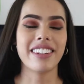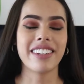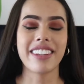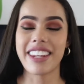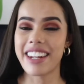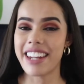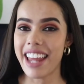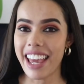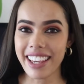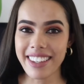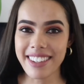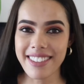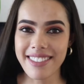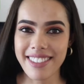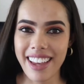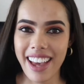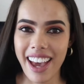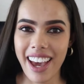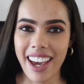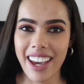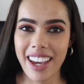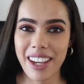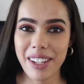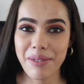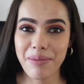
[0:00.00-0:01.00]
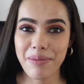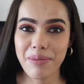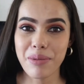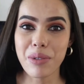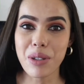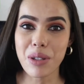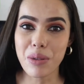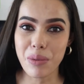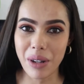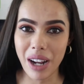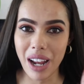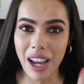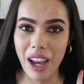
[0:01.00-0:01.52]
the next day
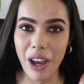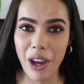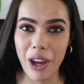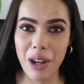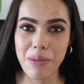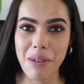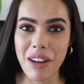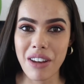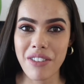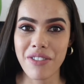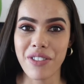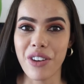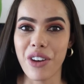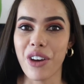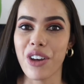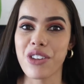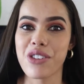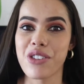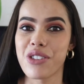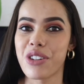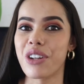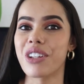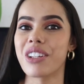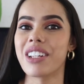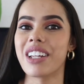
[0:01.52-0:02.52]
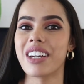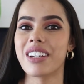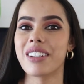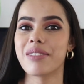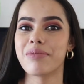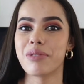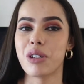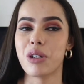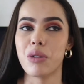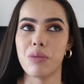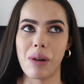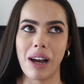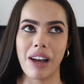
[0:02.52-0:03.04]
was when I earned my first dollar,
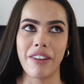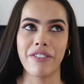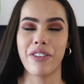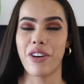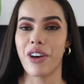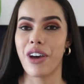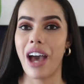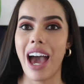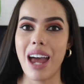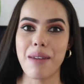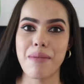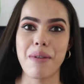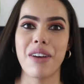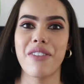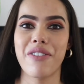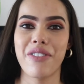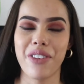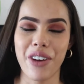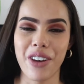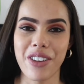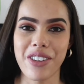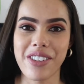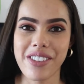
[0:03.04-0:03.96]
or had my first